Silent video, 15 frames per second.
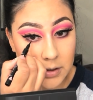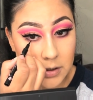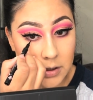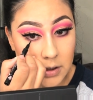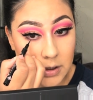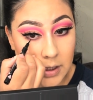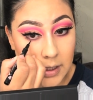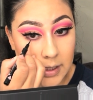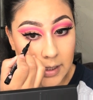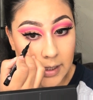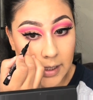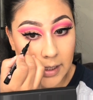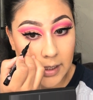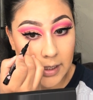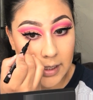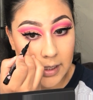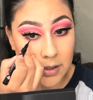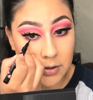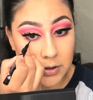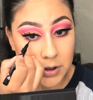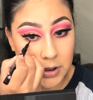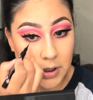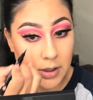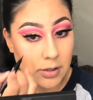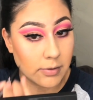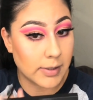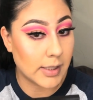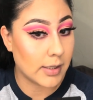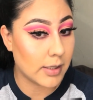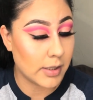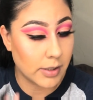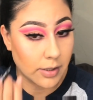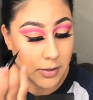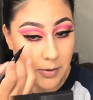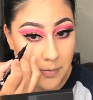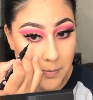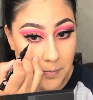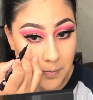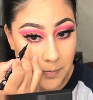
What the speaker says: Just kind of hanging out, chilling right there, you know?